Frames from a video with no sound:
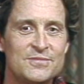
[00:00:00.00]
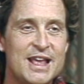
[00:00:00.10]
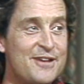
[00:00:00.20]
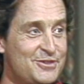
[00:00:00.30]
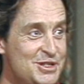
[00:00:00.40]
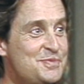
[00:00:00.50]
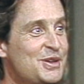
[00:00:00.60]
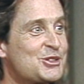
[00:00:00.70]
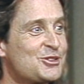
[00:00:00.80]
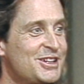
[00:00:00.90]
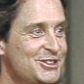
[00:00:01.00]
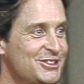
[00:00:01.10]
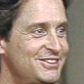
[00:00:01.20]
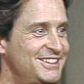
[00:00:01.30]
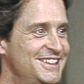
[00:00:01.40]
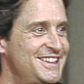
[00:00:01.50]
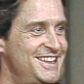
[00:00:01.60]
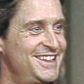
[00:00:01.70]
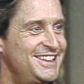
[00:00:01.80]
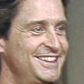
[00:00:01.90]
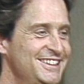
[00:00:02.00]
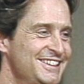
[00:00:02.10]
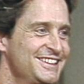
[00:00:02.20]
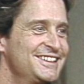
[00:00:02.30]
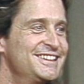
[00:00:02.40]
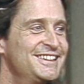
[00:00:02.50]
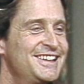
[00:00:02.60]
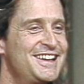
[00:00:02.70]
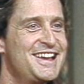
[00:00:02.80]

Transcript: After this picture, I do. Jane Fonda.